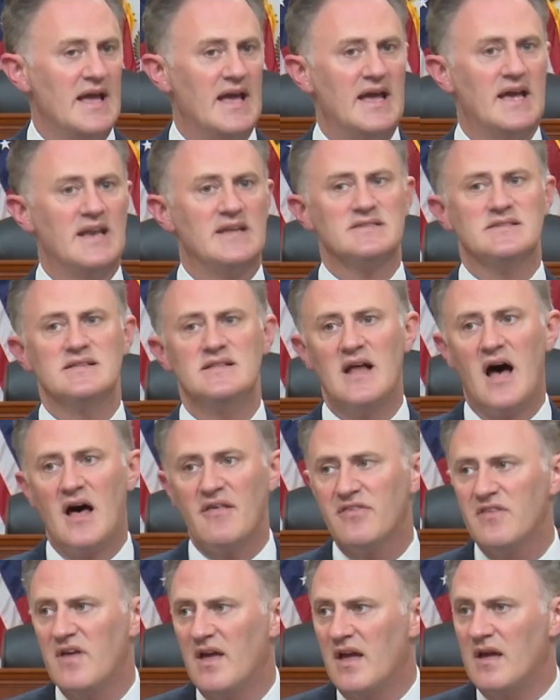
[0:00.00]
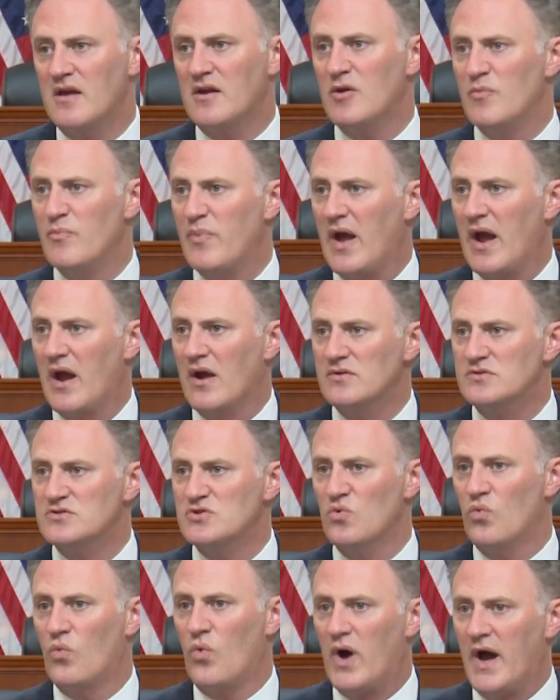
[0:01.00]
it is nothing compared
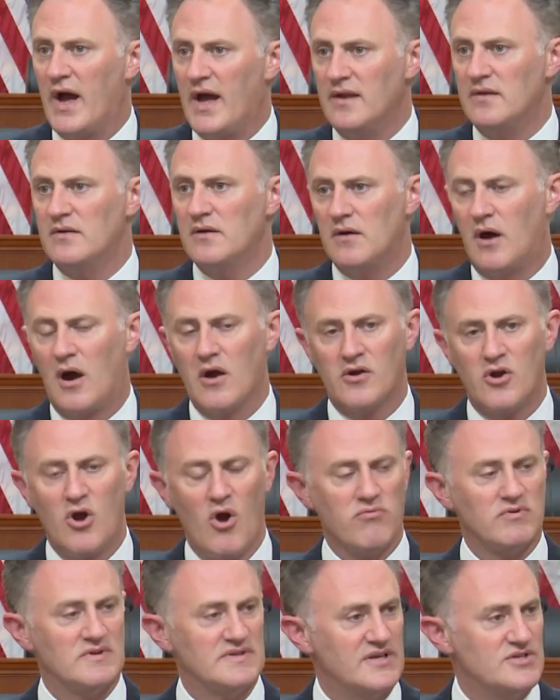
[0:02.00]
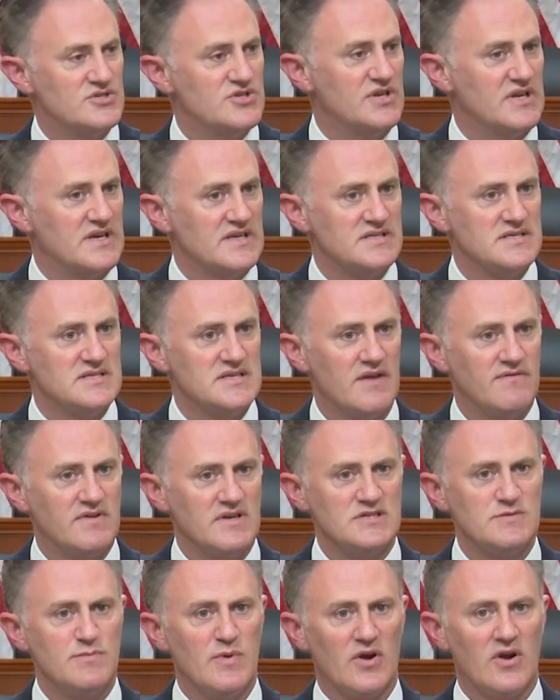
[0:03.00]
to what our co-religionists have
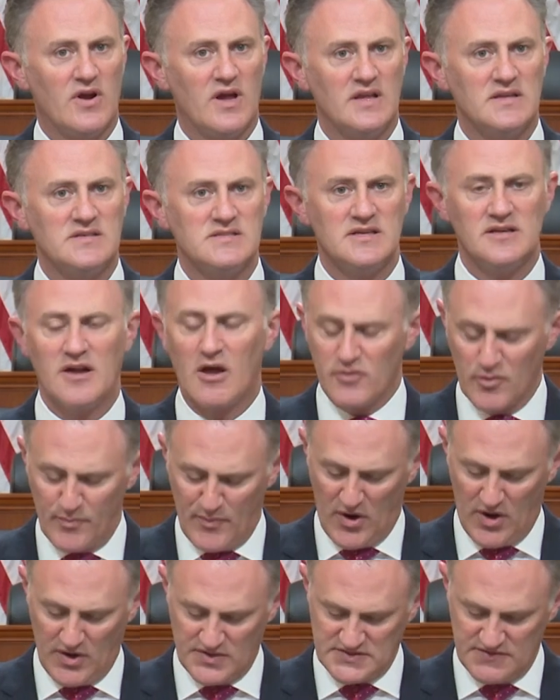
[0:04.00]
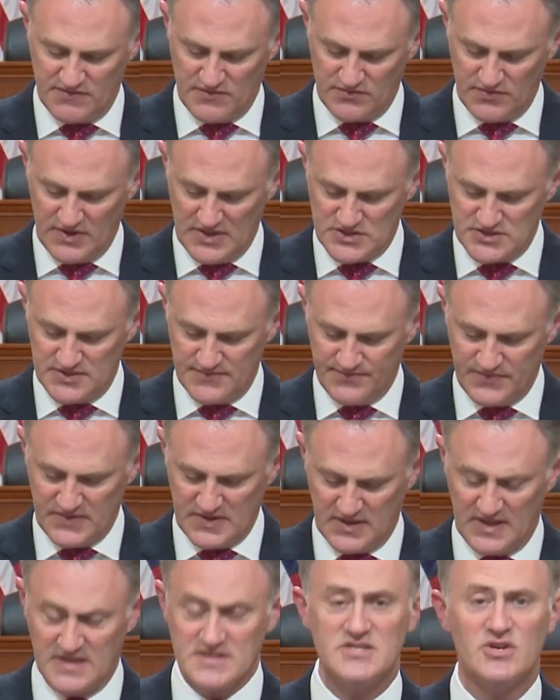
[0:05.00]
experienced in other parts of the region.
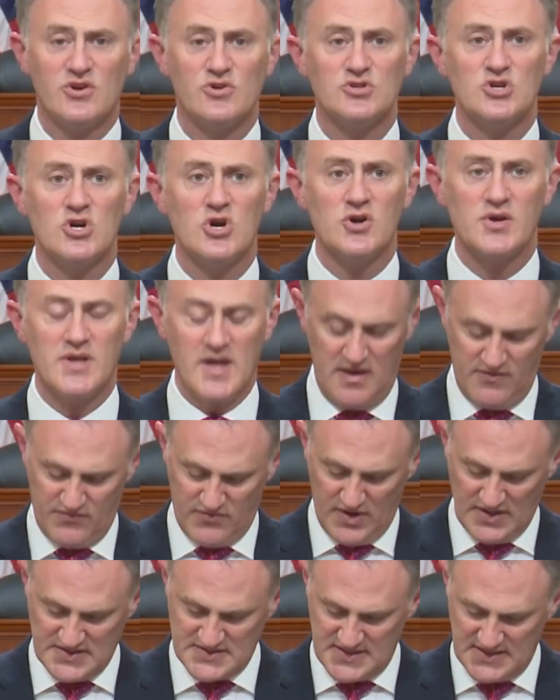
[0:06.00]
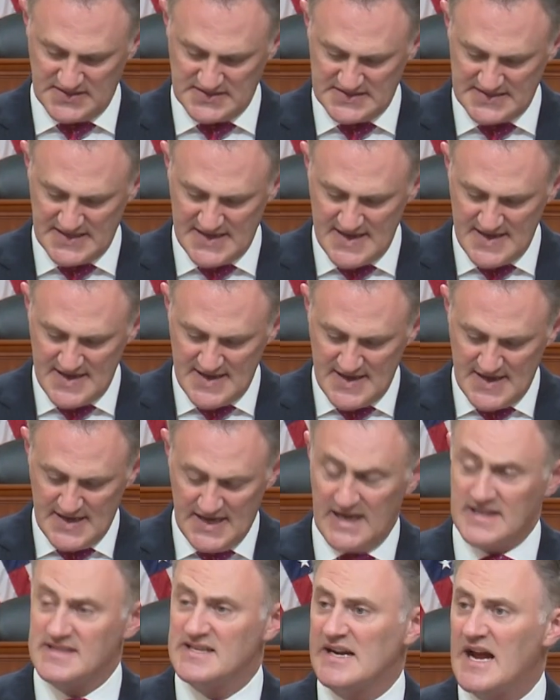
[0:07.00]
Consider Turkey, for instance.
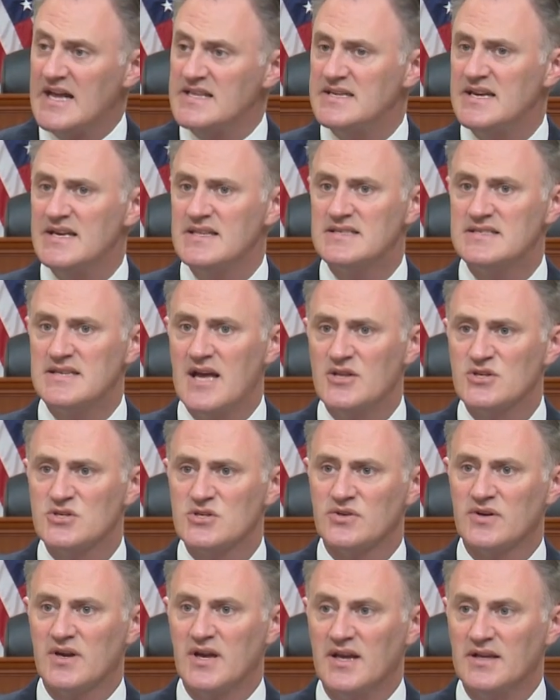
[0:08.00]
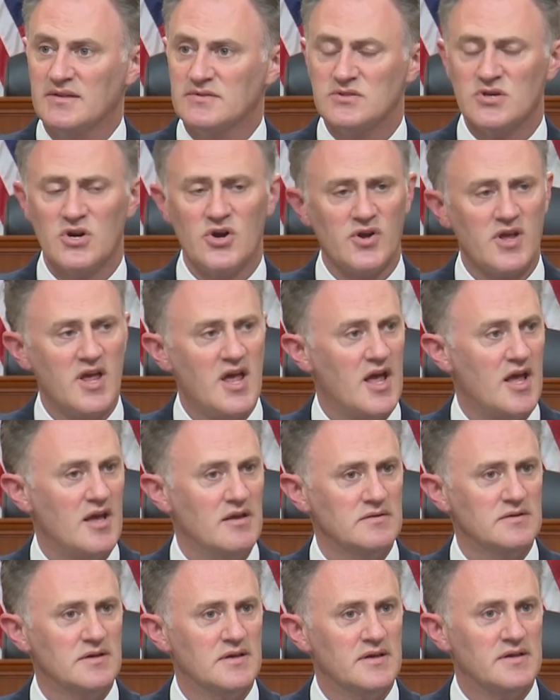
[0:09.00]
In the 19th century,
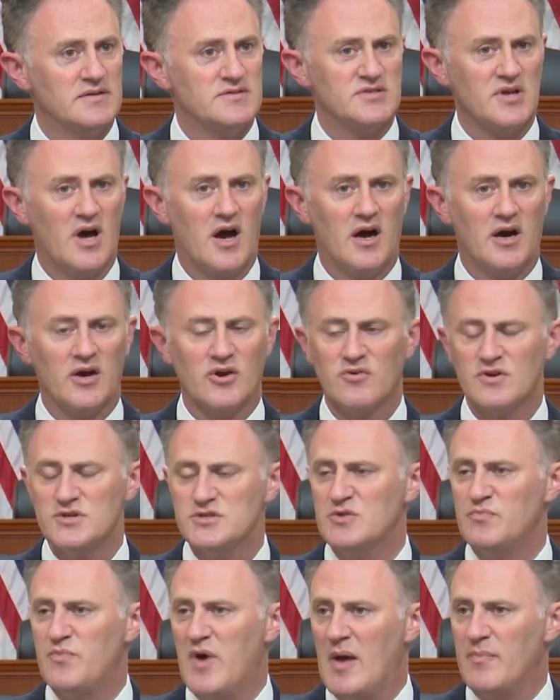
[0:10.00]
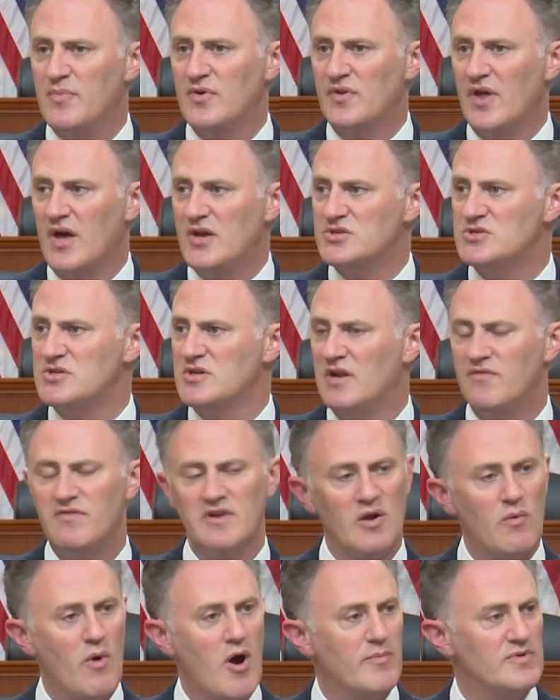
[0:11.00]
Turkey saw a Christian population of
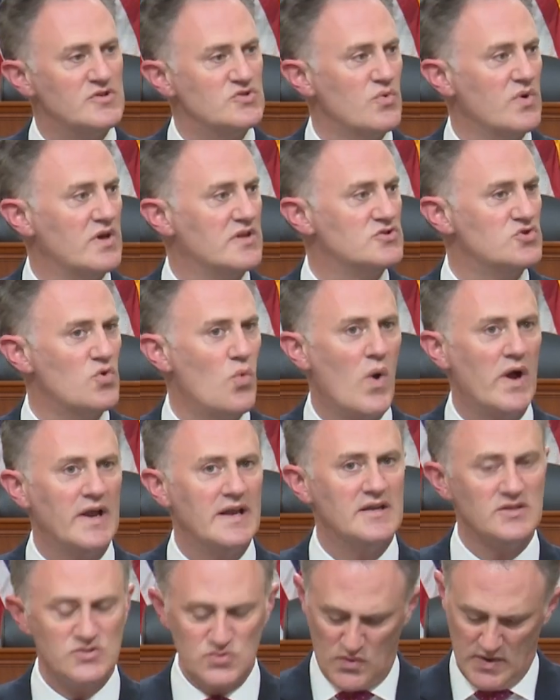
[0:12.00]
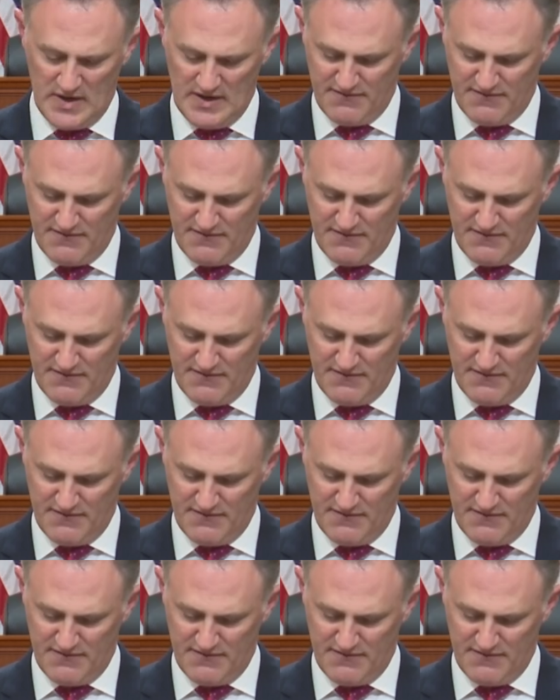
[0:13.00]
anywhere between 20 to 25%.